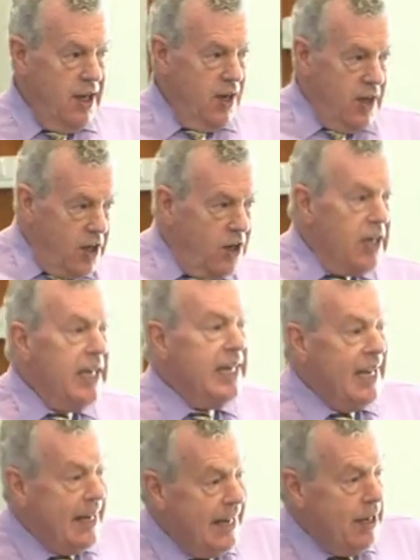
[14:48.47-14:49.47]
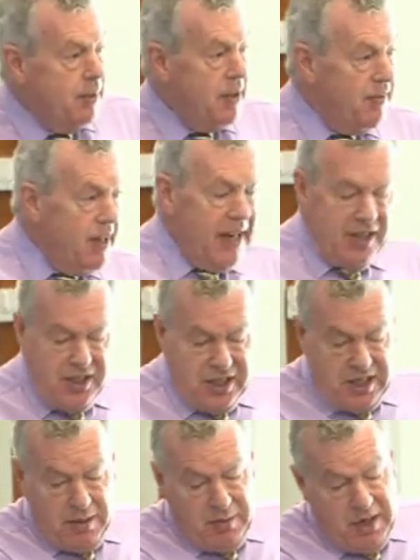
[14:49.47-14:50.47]
Okay, you need that little bit of
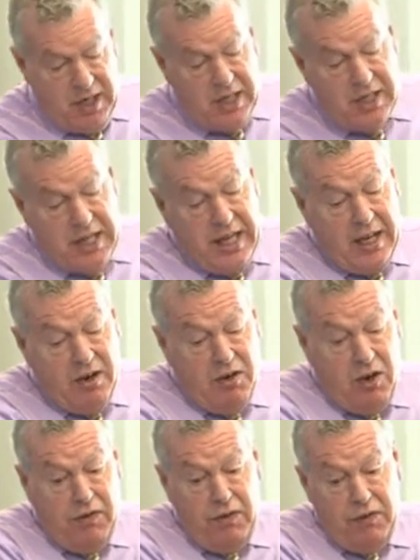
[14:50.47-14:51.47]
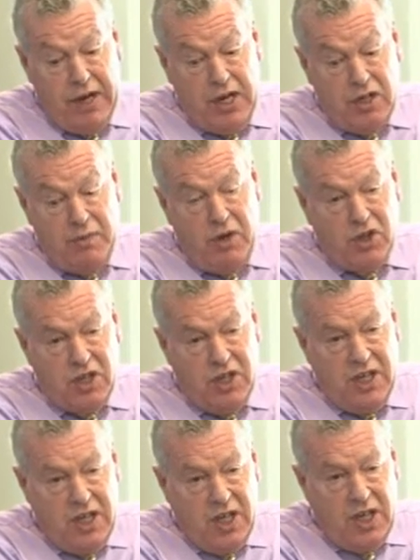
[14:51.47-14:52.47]
elasticity when you get to the end of the range of motion.
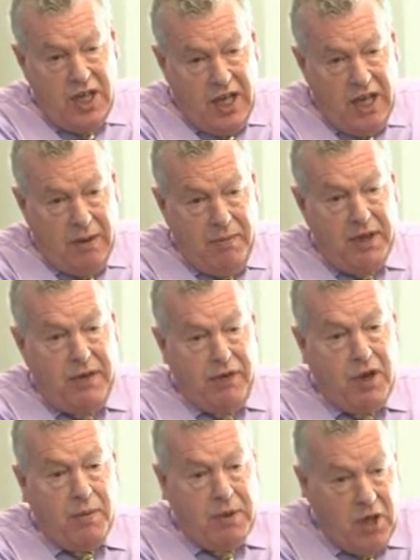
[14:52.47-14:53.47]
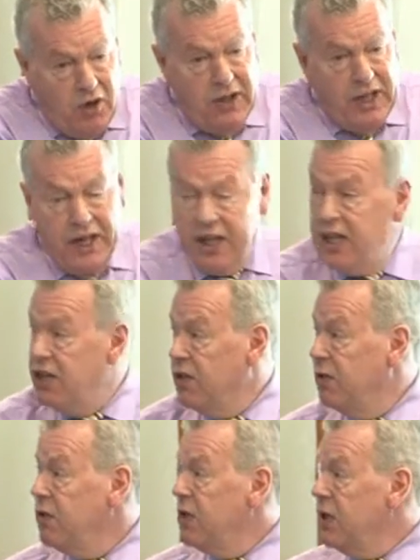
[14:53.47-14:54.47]
But if you go beyond that, then you